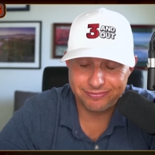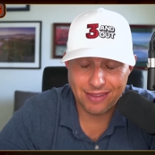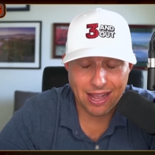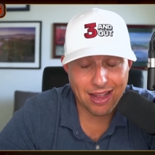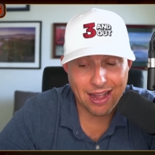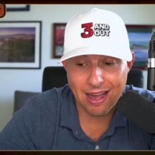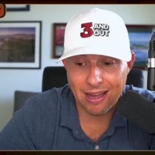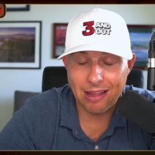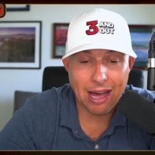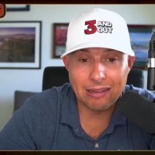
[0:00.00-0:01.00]
I, I,
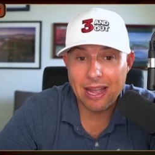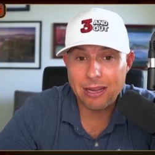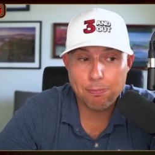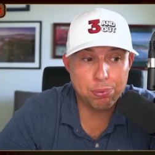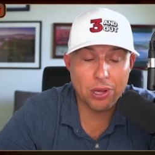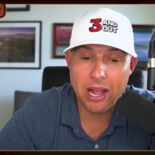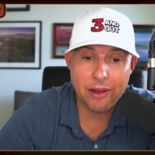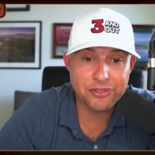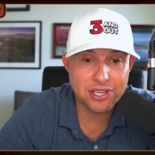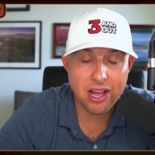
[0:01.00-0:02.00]
I like
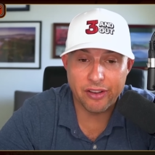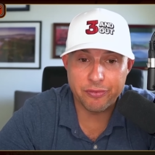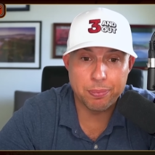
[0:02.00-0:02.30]
playoff stuff,